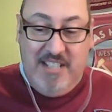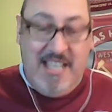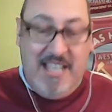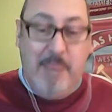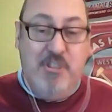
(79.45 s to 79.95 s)

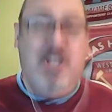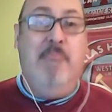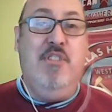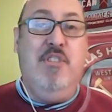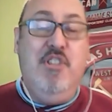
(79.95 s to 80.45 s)
Come on,
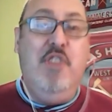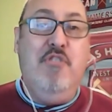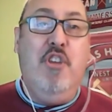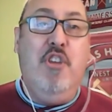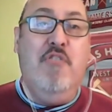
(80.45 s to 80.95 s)
Jameson,
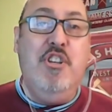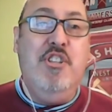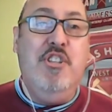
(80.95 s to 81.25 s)
you're rich as